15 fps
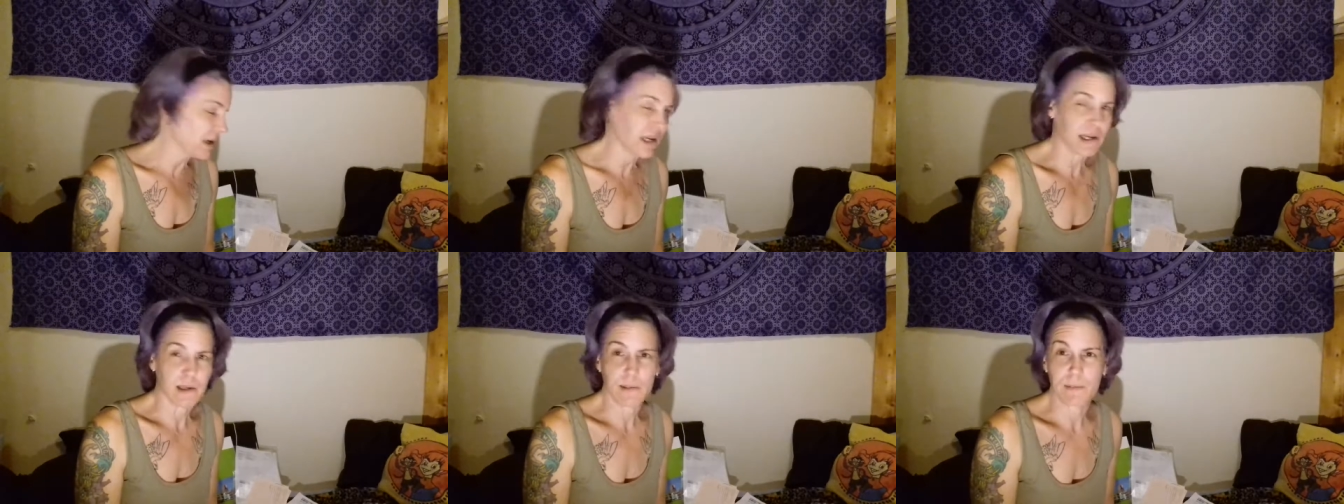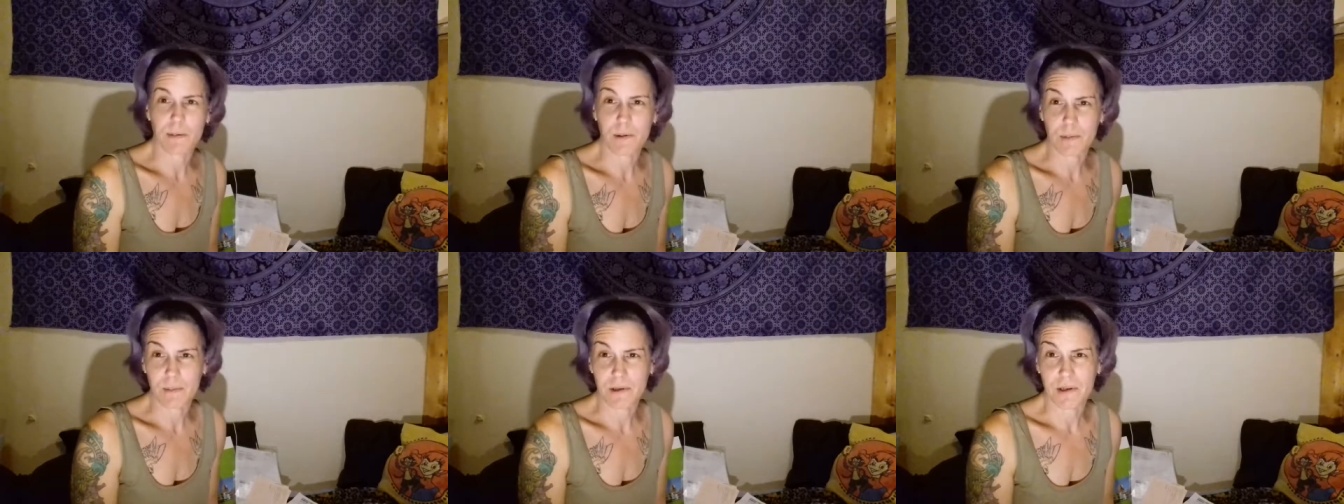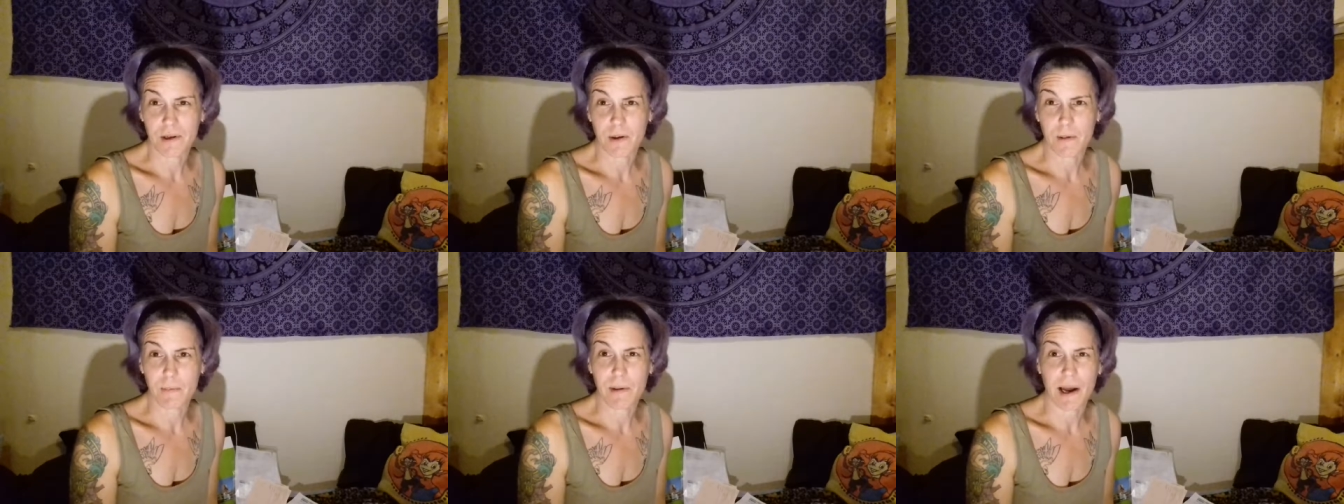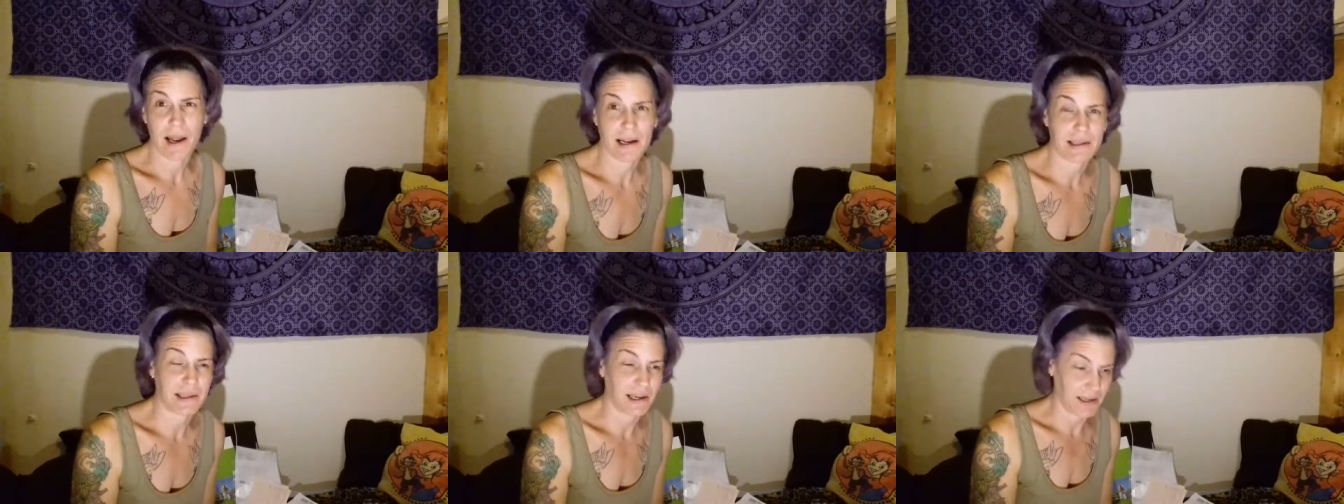make an appointment to go
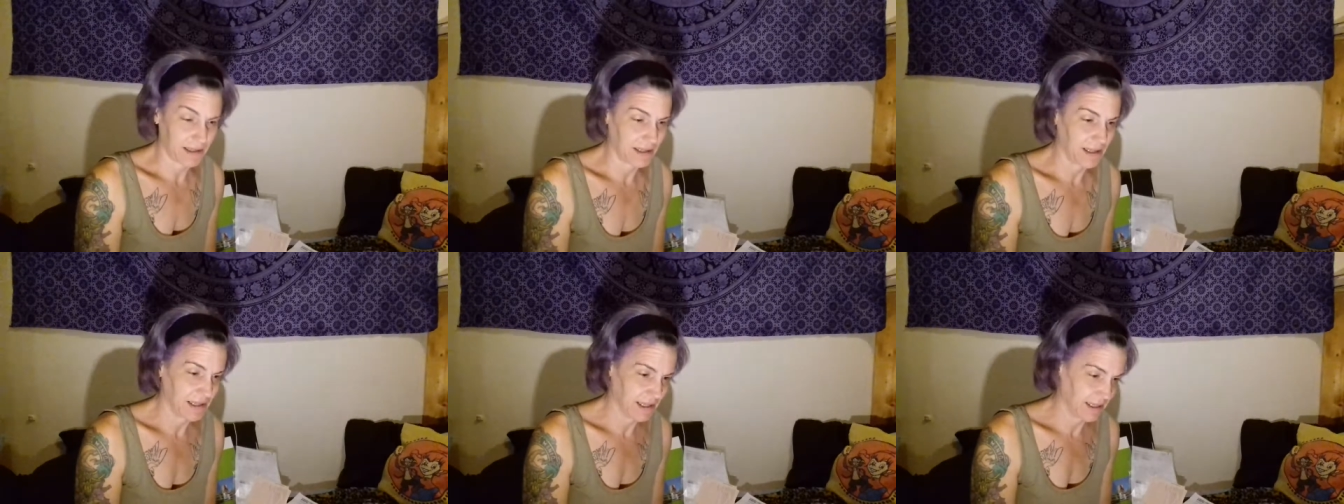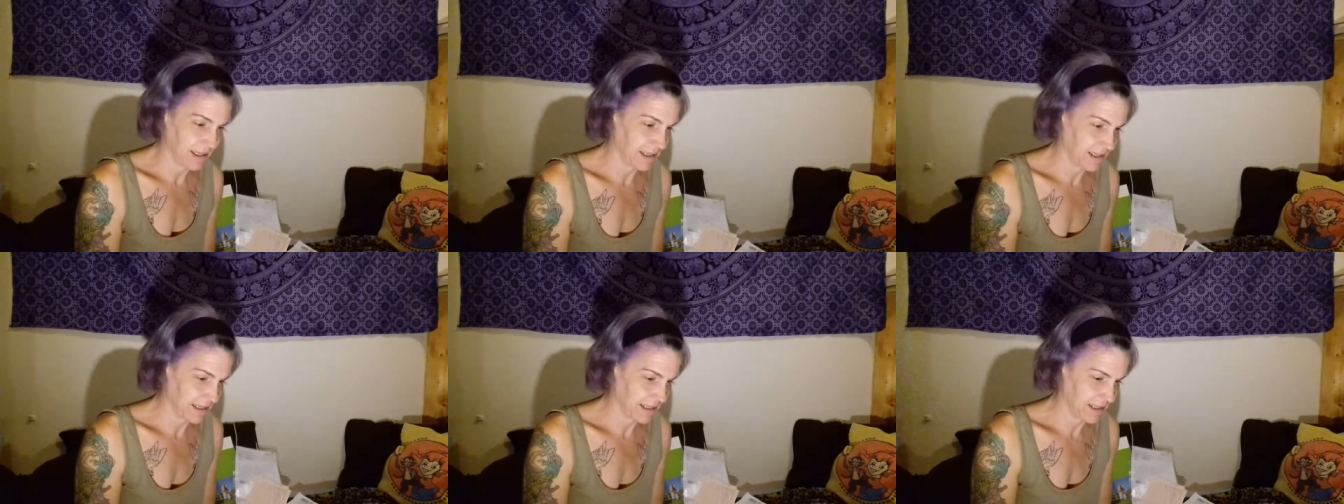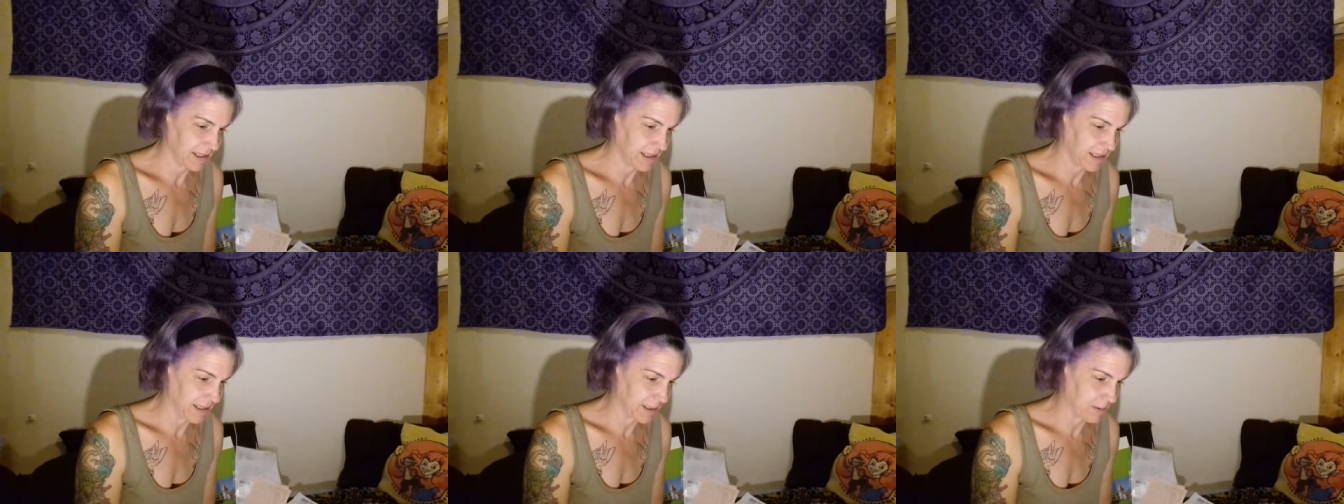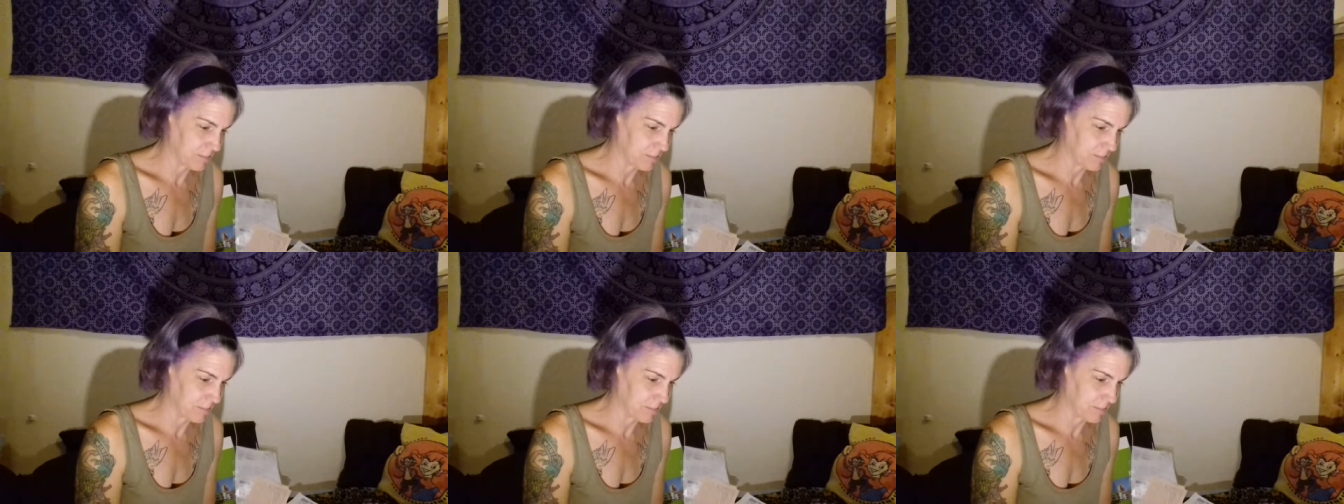back there. It